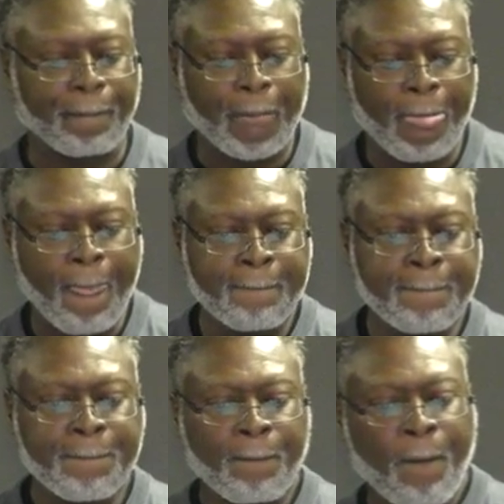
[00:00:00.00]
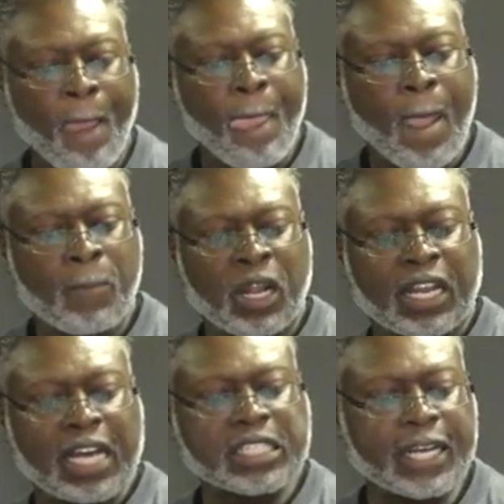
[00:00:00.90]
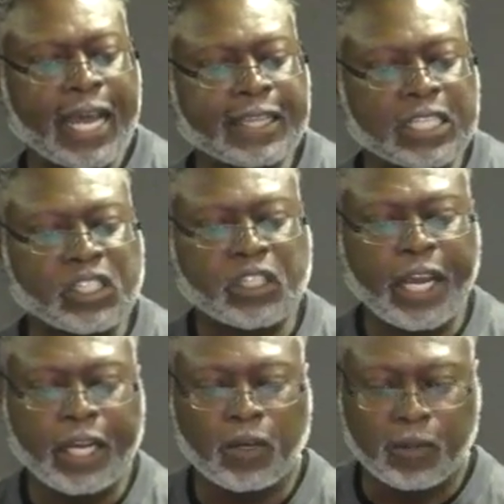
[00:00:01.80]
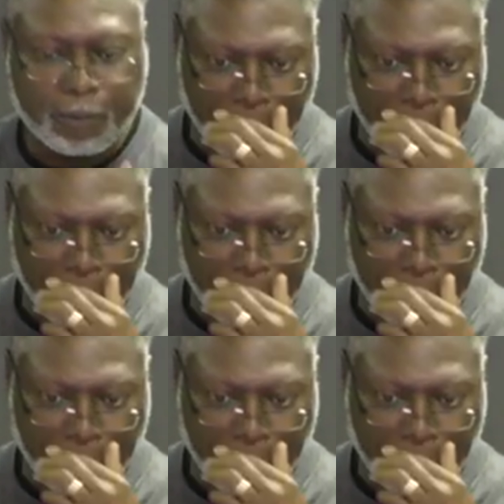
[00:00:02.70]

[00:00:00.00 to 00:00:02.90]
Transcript: Yes, sir. Go ahead. Let's look at the shield.